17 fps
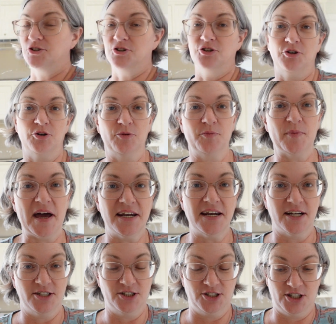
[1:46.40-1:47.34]
to paint
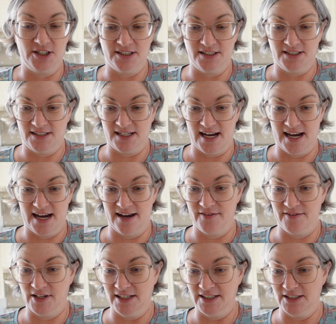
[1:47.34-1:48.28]
it just to
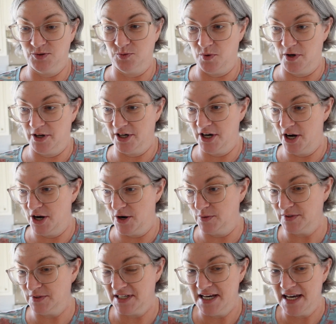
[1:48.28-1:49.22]
have at least one
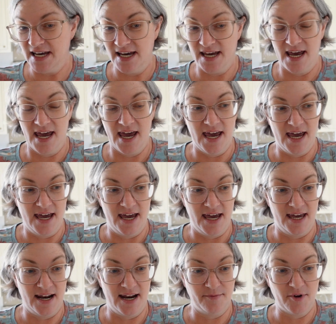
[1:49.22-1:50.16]
coat,
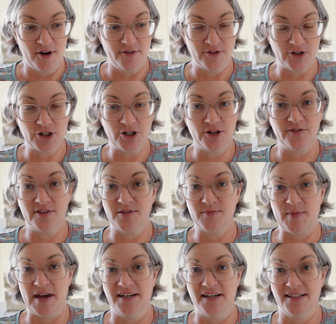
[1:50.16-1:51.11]
and I'm not for sure if this
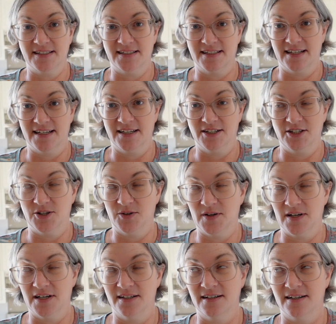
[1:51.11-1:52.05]
paint is sticking to
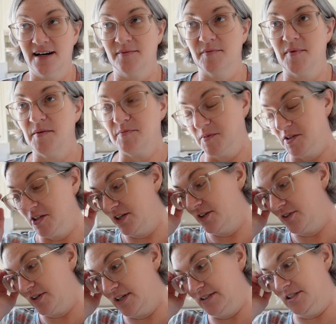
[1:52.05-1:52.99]
it. I'm a
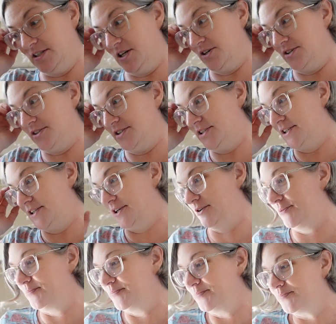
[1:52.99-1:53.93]
little concerned,
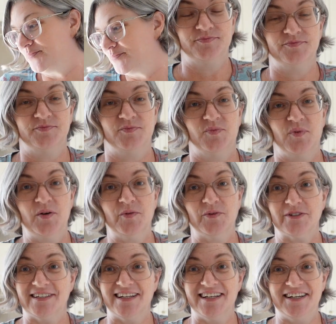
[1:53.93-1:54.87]
so we
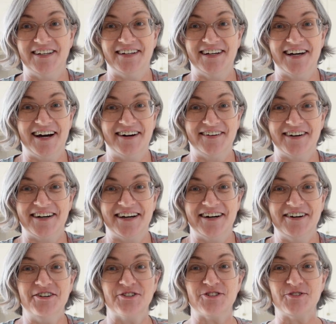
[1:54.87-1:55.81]
will see how it
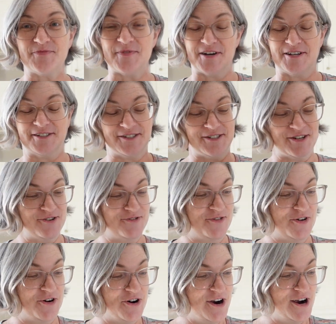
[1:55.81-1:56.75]
goes. But so
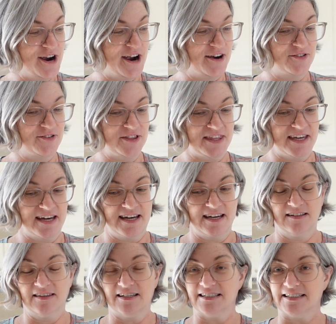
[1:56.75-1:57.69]
far,
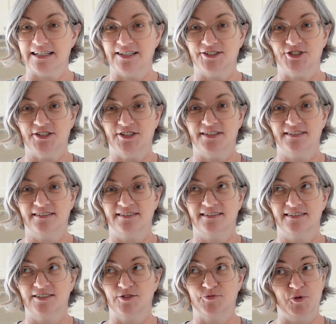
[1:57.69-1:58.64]
everything, this
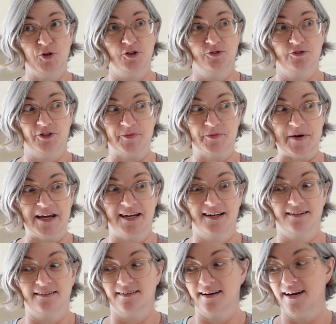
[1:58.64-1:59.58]
kitchen is beautiful to
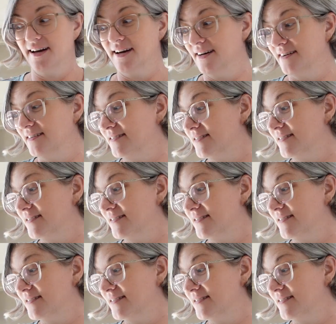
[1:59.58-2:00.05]
me, and